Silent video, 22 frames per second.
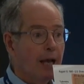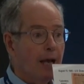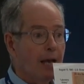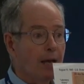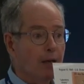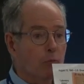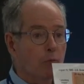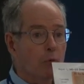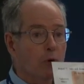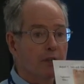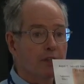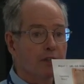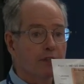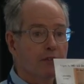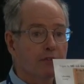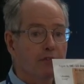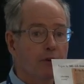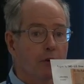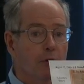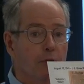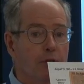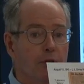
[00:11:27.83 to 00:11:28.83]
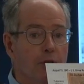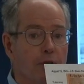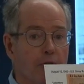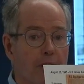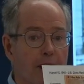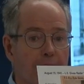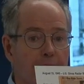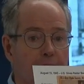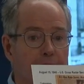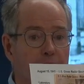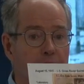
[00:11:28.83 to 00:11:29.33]
And one of the
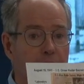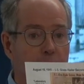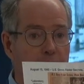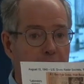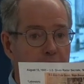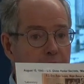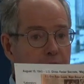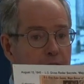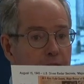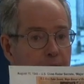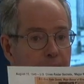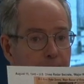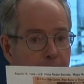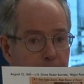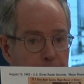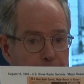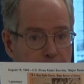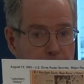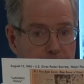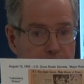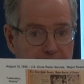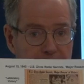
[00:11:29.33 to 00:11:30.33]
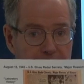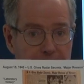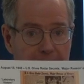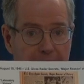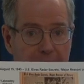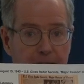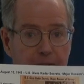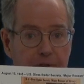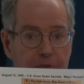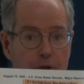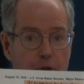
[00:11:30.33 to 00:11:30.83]
photographs, which is
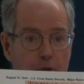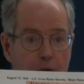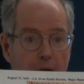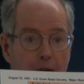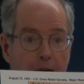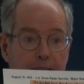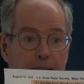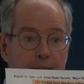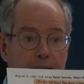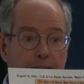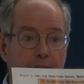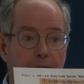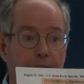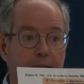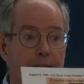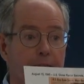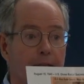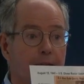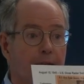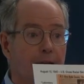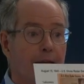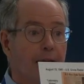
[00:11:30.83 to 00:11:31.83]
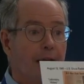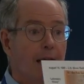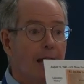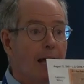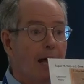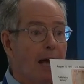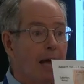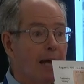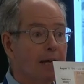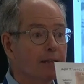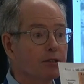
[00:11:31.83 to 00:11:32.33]
out of your eyesight,
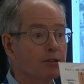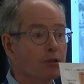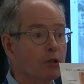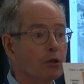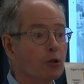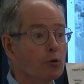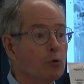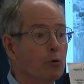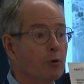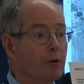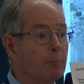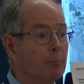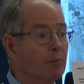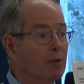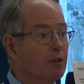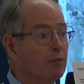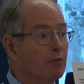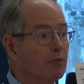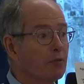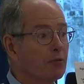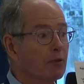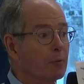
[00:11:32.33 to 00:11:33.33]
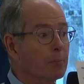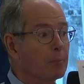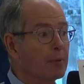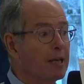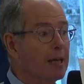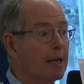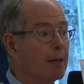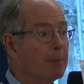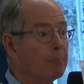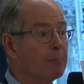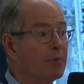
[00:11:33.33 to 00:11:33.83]
has equipment from
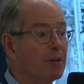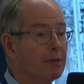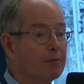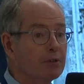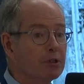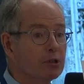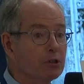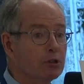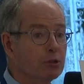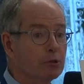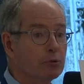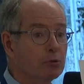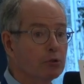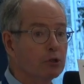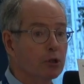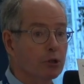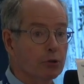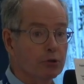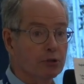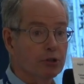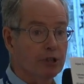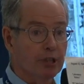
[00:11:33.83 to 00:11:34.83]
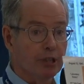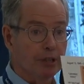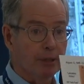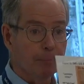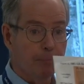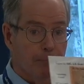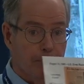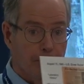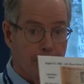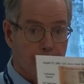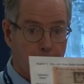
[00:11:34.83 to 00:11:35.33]
Camp Evans, New Jersey.
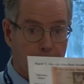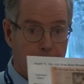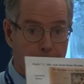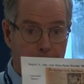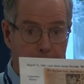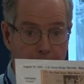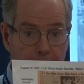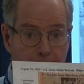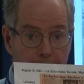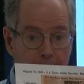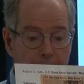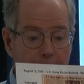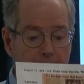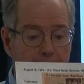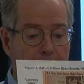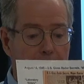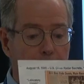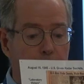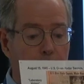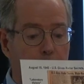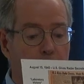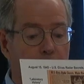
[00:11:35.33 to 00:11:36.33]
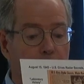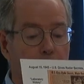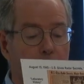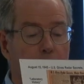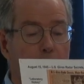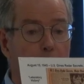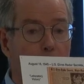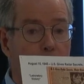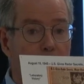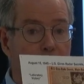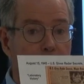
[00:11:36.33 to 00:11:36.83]
And
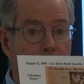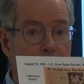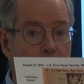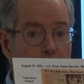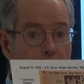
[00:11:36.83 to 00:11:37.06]
below it